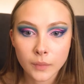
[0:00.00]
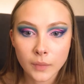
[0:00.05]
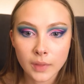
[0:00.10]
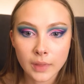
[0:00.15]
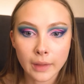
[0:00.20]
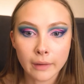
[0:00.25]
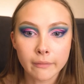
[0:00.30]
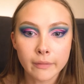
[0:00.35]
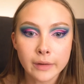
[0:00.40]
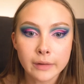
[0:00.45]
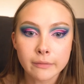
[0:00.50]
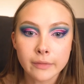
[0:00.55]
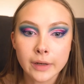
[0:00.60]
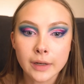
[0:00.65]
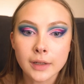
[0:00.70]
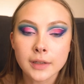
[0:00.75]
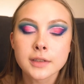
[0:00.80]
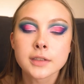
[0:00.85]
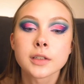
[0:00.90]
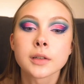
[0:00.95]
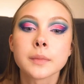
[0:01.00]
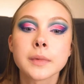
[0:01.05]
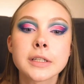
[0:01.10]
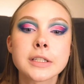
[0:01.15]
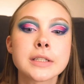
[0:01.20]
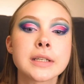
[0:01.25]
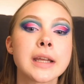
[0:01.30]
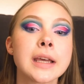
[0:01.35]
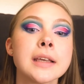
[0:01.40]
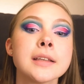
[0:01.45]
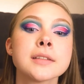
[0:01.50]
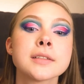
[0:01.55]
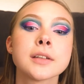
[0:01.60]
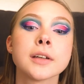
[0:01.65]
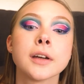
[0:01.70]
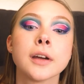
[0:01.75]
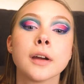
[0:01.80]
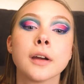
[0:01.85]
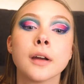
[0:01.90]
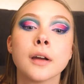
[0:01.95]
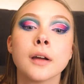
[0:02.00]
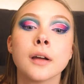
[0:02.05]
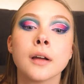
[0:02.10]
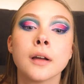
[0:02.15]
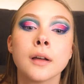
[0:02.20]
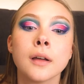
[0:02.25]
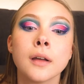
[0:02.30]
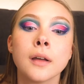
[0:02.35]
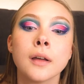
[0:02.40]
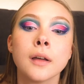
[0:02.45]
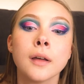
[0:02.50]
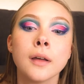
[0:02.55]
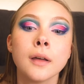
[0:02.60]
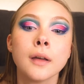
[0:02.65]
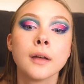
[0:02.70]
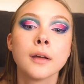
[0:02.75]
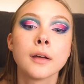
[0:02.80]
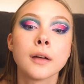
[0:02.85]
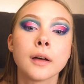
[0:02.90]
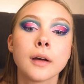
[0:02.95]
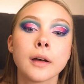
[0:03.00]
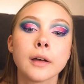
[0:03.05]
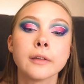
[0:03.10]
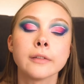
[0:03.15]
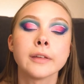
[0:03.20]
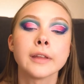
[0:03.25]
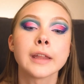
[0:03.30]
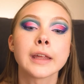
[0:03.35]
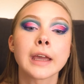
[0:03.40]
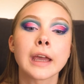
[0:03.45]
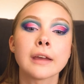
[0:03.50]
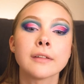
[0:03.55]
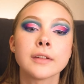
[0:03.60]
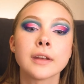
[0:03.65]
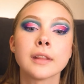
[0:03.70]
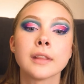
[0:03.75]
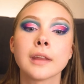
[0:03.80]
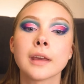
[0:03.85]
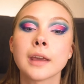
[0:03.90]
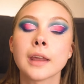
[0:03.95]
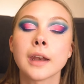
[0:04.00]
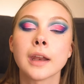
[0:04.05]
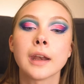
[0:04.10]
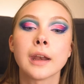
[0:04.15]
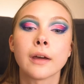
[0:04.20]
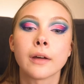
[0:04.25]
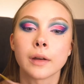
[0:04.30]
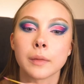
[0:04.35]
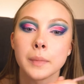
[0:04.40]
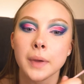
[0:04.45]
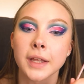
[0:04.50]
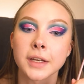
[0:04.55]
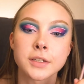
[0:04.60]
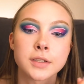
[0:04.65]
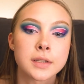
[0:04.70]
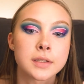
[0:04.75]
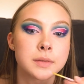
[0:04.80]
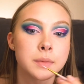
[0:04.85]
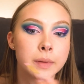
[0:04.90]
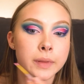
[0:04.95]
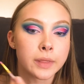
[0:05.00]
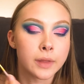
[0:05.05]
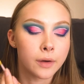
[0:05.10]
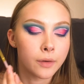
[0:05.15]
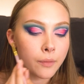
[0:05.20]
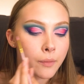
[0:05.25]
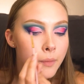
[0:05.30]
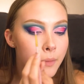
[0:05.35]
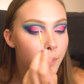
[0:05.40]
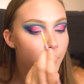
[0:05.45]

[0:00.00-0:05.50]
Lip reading: That one went on so much nicer. I feel like I have to thicken it now to match this one though.